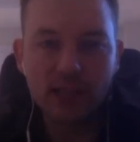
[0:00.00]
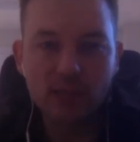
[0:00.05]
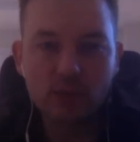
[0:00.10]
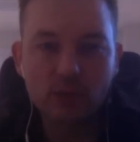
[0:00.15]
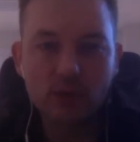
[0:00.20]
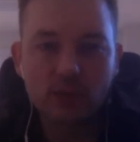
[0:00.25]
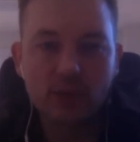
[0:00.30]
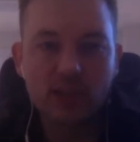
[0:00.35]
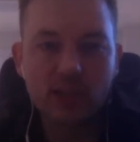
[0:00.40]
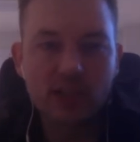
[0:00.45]

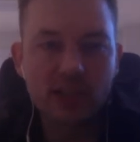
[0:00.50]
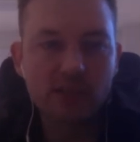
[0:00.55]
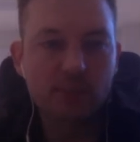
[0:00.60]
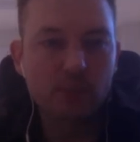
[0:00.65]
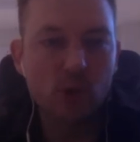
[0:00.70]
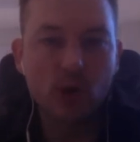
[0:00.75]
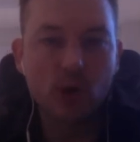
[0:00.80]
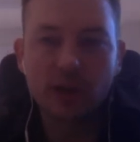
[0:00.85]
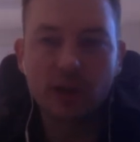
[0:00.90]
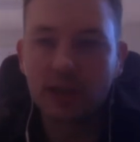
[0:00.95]
around this
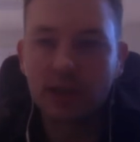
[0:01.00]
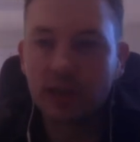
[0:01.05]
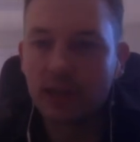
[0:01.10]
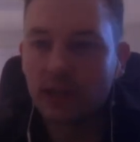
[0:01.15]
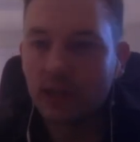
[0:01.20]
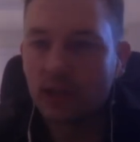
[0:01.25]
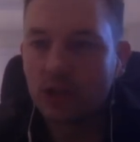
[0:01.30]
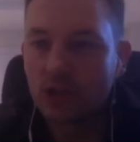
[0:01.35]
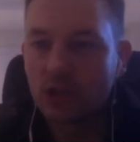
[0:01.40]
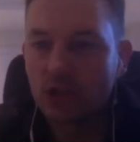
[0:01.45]
point,
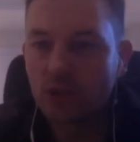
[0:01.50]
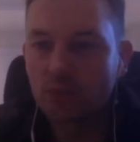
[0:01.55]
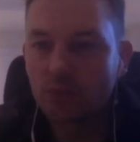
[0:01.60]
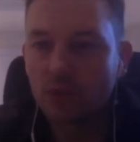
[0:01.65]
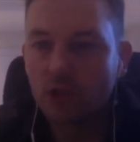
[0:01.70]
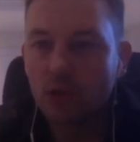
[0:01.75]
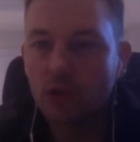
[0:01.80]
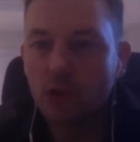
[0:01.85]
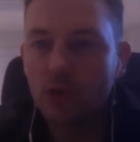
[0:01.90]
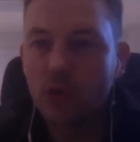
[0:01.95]
just
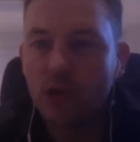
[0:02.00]
below